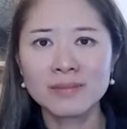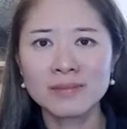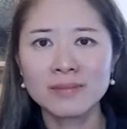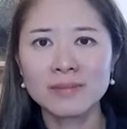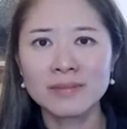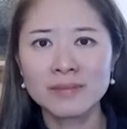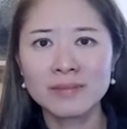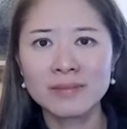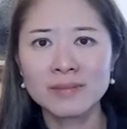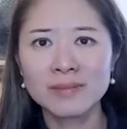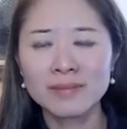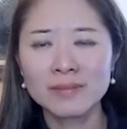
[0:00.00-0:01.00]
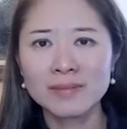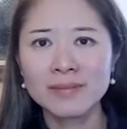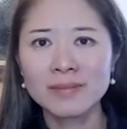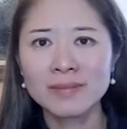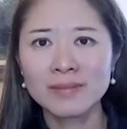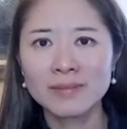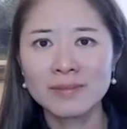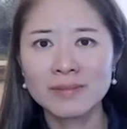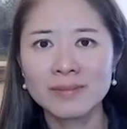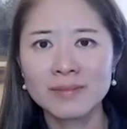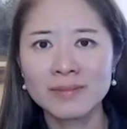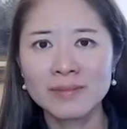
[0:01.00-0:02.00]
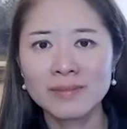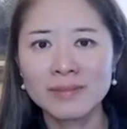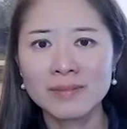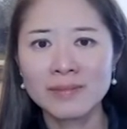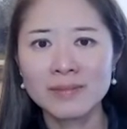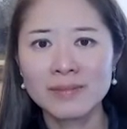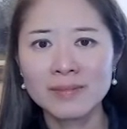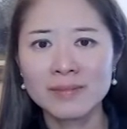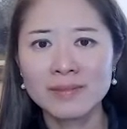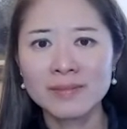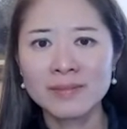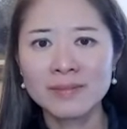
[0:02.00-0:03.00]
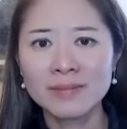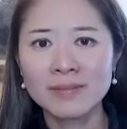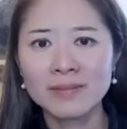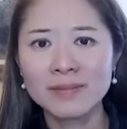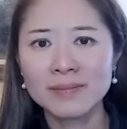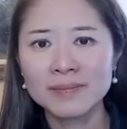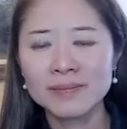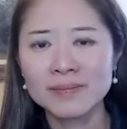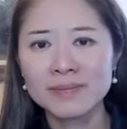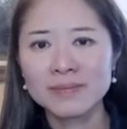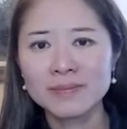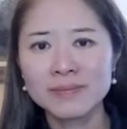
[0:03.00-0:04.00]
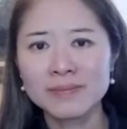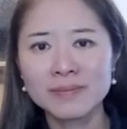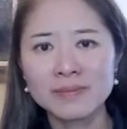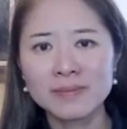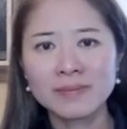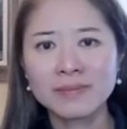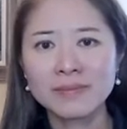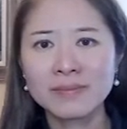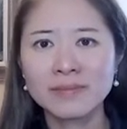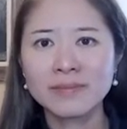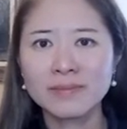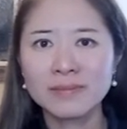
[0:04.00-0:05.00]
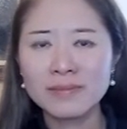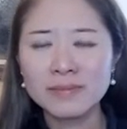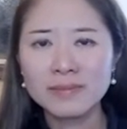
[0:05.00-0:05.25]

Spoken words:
[no speech]